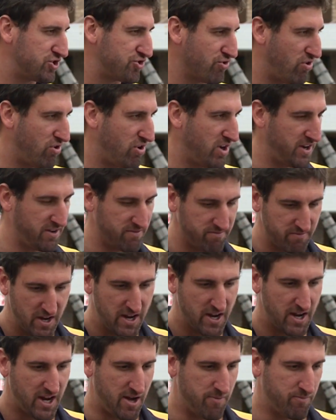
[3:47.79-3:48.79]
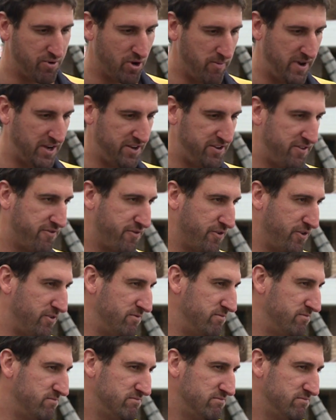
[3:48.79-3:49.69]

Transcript: try and implement different